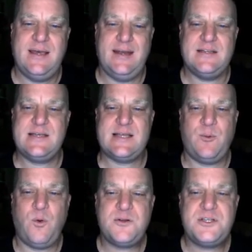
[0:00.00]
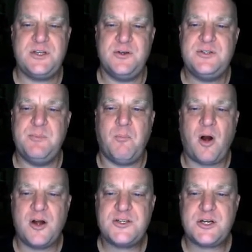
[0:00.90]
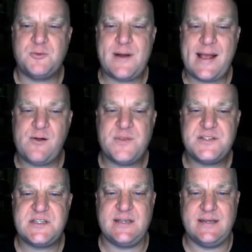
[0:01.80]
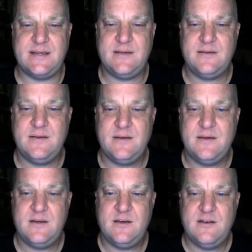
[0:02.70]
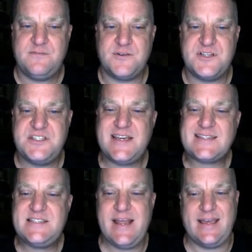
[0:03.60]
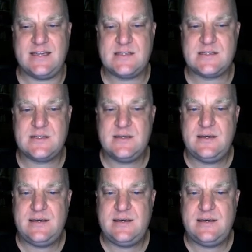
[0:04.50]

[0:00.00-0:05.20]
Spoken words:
And he says, I want you to march around the city for 6 days.